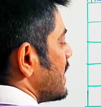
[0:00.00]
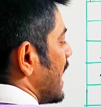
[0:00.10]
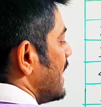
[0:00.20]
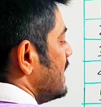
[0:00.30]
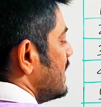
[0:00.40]

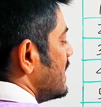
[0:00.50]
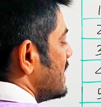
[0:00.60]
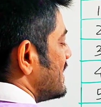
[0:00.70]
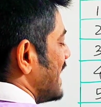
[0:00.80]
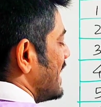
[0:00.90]
9,
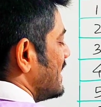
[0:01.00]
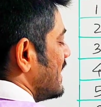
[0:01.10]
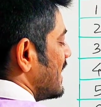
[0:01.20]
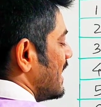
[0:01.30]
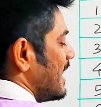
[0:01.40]
10,
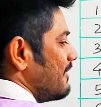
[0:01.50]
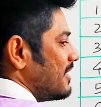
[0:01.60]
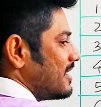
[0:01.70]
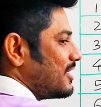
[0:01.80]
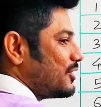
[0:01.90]

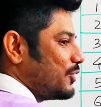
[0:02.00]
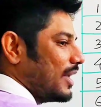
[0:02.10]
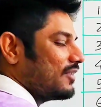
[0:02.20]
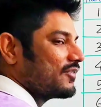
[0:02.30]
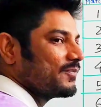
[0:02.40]
11,
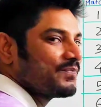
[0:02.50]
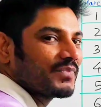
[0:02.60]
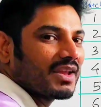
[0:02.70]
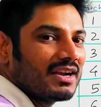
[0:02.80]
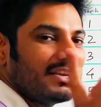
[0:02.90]
12.
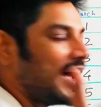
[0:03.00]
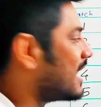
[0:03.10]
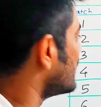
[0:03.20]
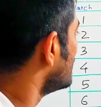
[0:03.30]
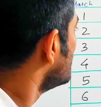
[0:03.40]
Done.